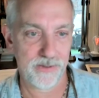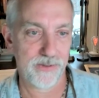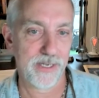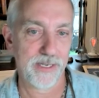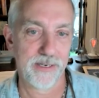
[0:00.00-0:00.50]

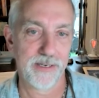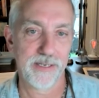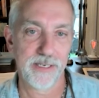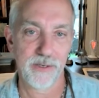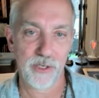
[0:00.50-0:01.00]
that
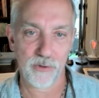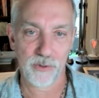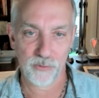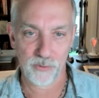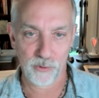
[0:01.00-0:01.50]
you know
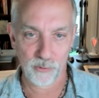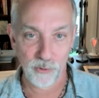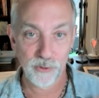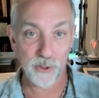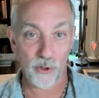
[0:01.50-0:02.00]
you you
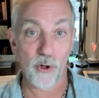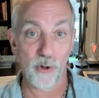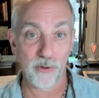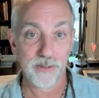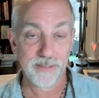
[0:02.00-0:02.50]
lose it
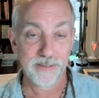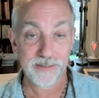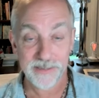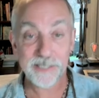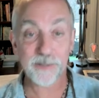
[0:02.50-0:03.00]
all
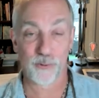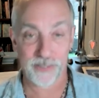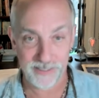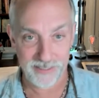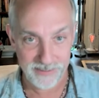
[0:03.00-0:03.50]

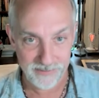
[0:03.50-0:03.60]
literally